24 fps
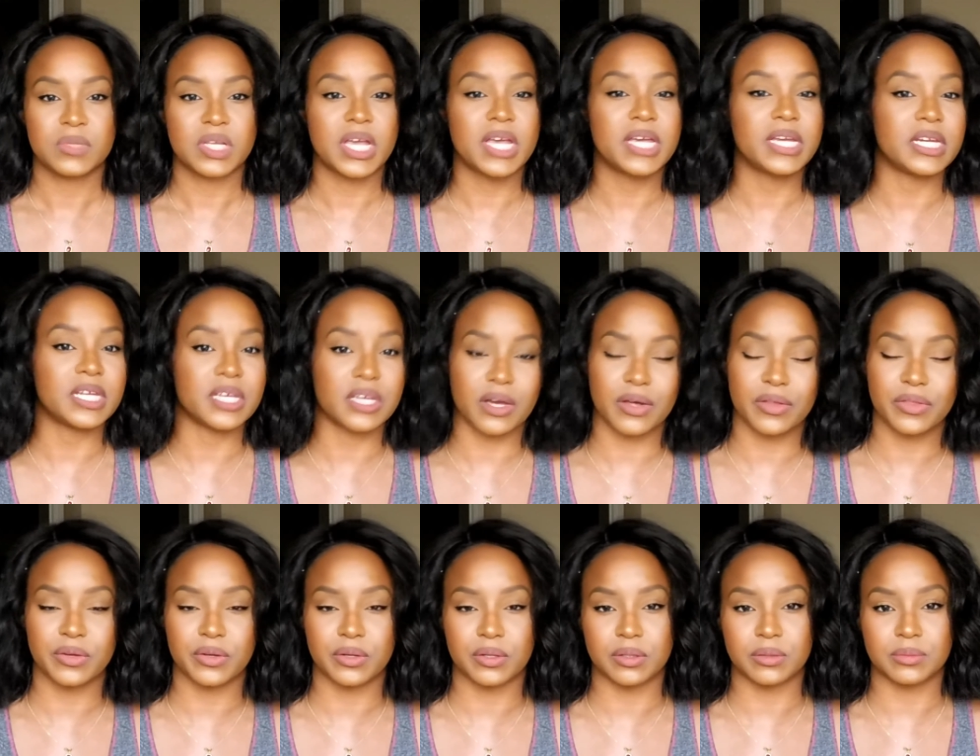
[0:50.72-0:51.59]
any
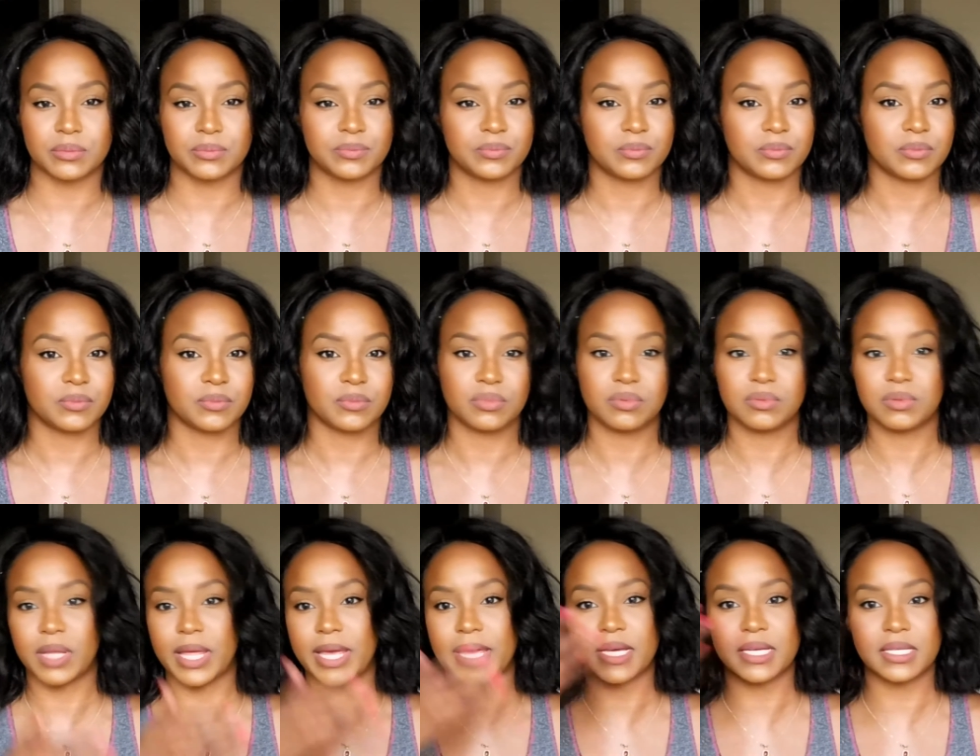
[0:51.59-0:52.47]
other
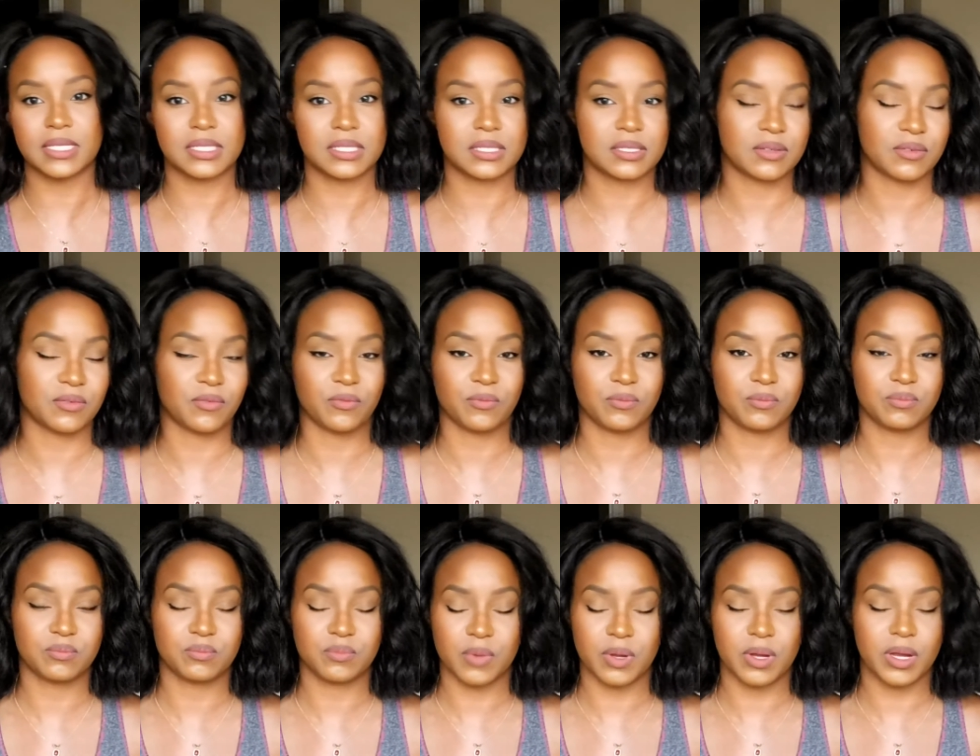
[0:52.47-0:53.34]
lace
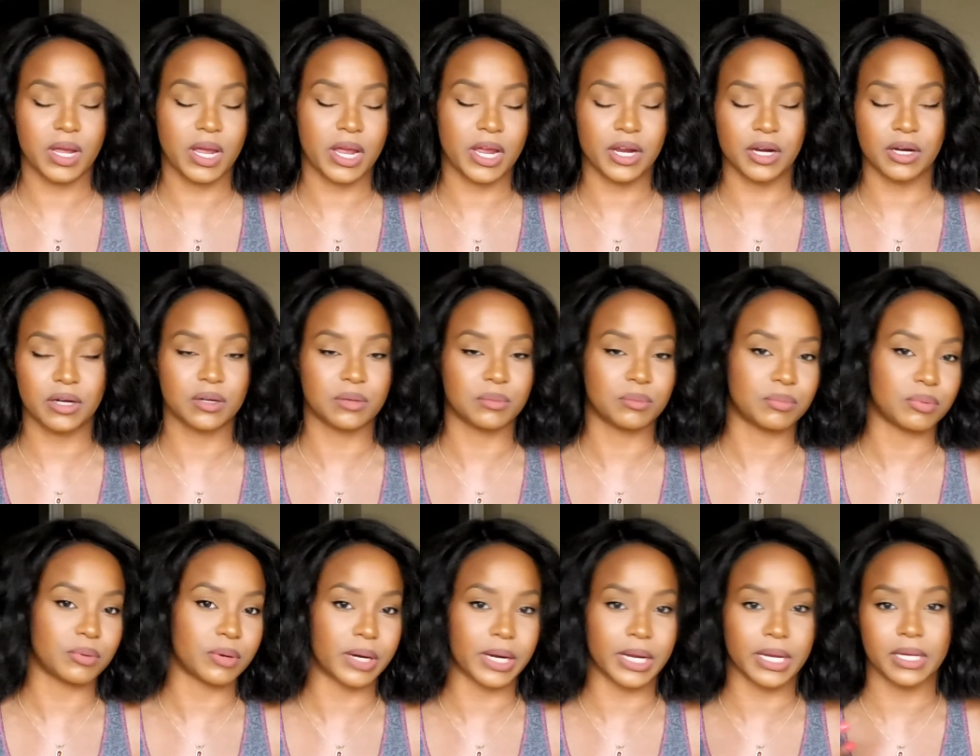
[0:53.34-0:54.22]
hair
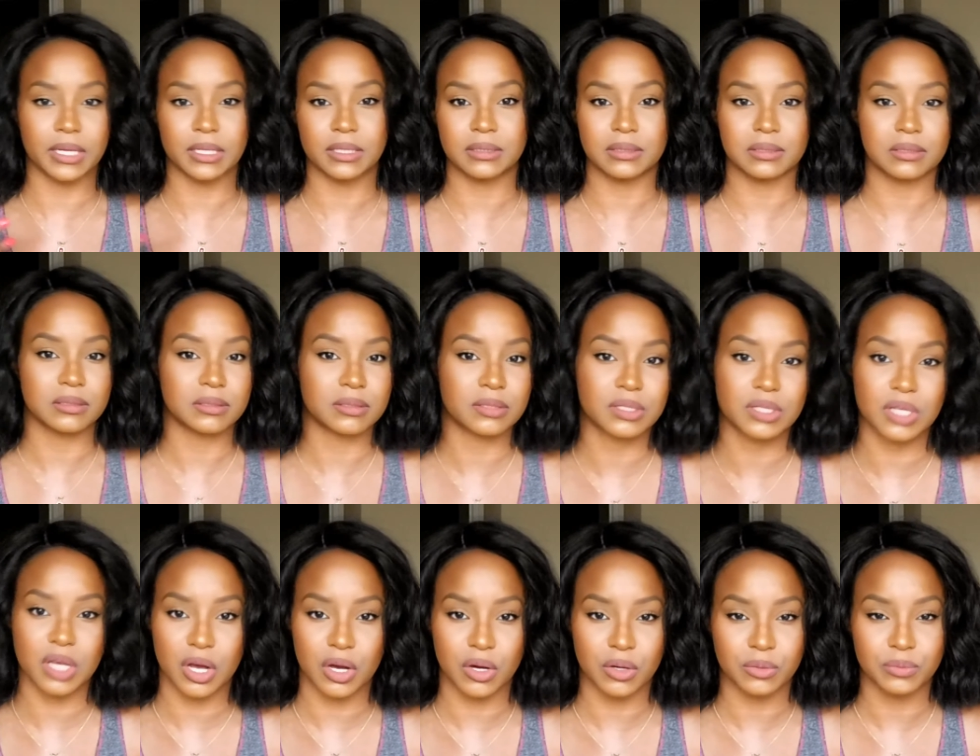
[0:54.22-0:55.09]
brand.
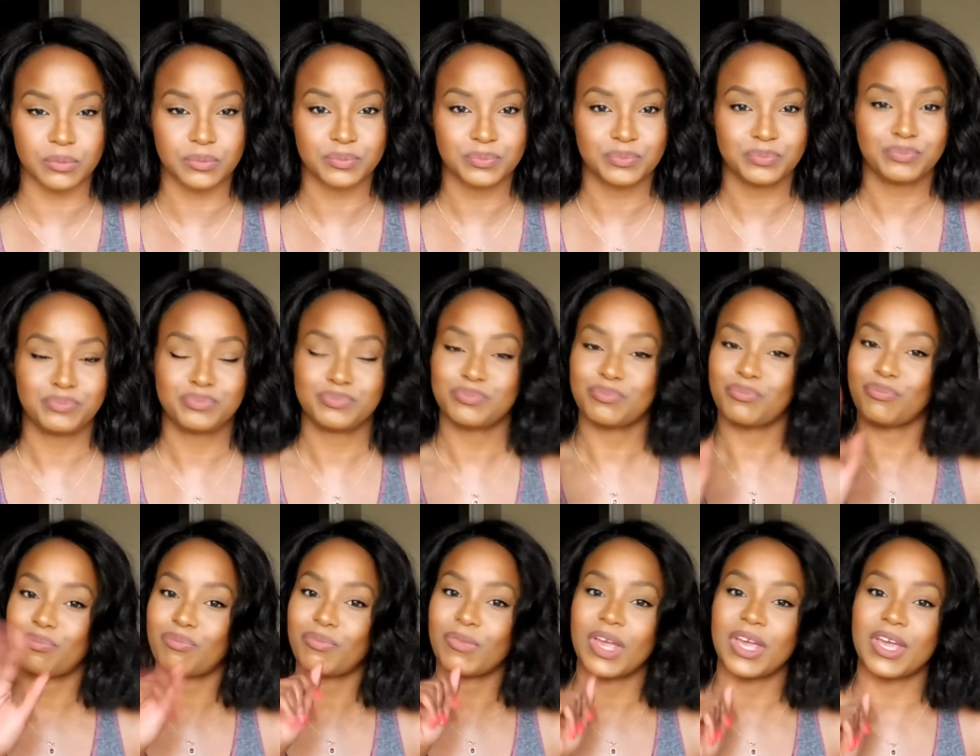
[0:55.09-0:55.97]
So
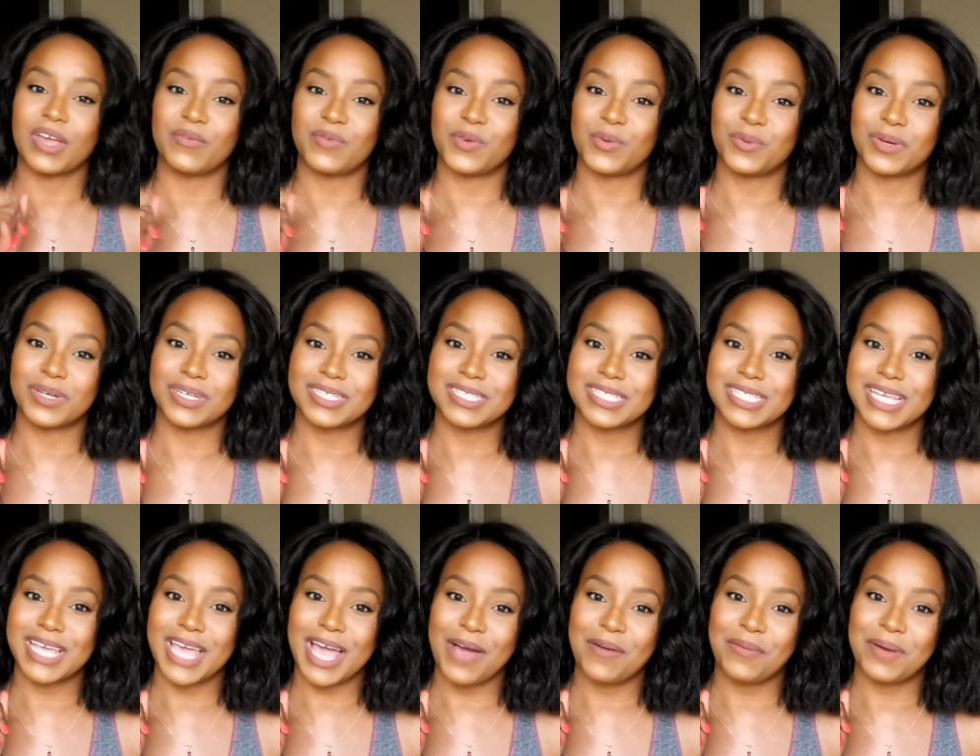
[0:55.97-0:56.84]
if you want to
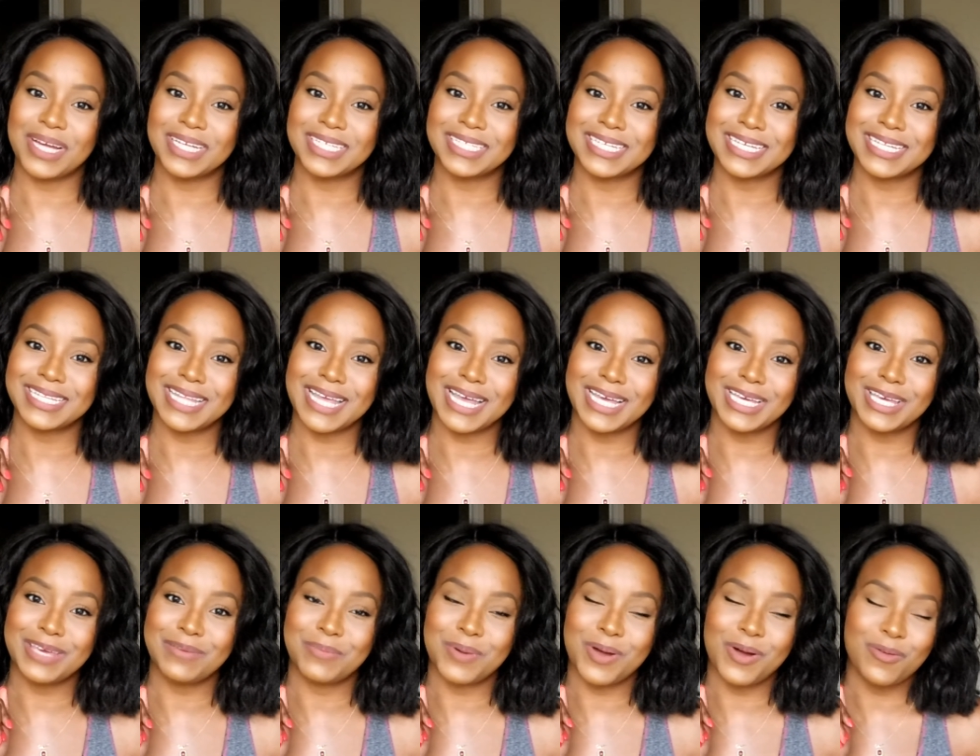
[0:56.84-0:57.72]
see how I did that,
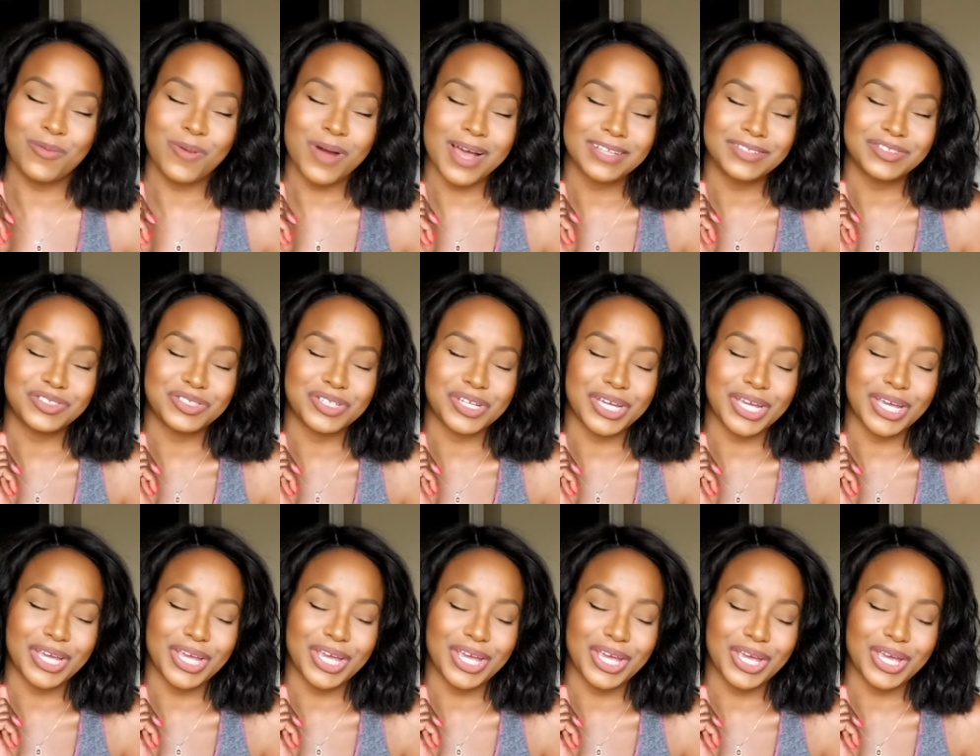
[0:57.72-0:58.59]
keep on
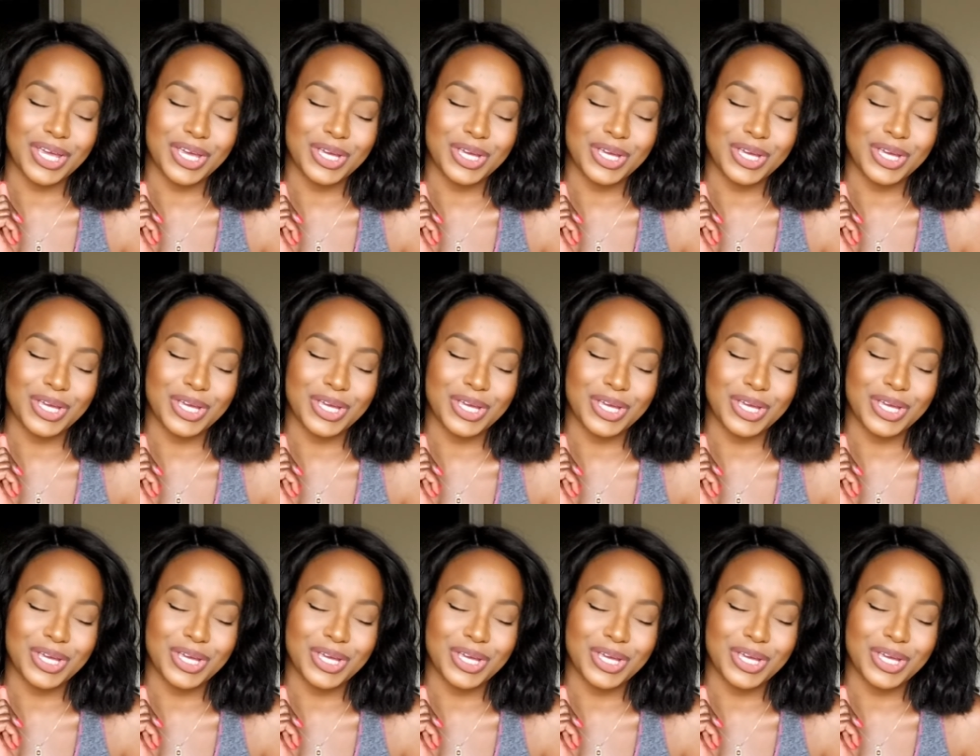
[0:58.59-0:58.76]
watching.